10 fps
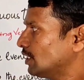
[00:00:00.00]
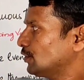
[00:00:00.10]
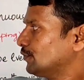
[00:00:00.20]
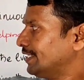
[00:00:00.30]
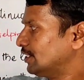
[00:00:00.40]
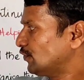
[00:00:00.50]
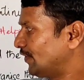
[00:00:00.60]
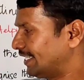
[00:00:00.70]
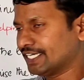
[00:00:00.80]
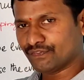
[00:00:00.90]
You need to
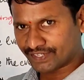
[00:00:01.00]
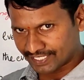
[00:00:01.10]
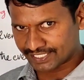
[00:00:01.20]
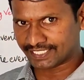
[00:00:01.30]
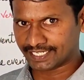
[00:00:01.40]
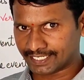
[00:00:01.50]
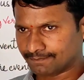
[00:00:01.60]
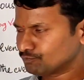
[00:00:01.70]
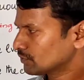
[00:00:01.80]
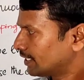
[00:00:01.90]
find a difference
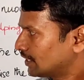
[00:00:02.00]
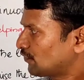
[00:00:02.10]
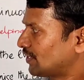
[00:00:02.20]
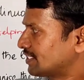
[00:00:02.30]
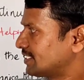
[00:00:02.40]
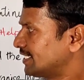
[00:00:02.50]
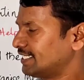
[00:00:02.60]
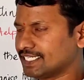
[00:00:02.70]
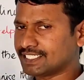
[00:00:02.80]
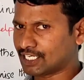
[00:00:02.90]
here. In the first
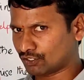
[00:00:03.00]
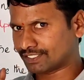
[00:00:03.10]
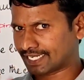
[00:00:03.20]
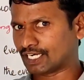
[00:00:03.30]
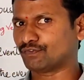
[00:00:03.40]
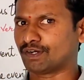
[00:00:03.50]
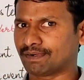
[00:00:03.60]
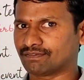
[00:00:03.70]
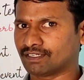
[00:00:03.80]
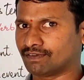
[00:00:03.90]
sentence, I took second form
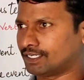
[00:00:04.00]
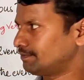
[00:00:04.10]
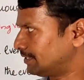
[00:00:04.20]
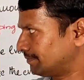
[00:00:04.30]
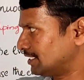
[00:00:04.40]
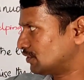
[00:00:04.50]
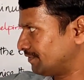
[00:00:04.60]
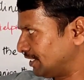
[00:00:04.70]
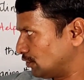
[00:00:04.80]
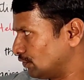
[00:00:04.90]
of the verb. It means
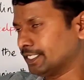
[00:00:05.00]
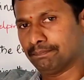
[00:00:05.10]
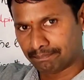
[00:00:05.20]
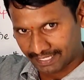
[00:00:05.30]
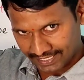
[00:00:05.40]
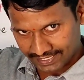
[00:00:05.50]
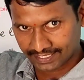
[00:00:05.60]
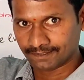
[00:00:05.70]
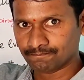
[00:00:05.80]
V2, immersed.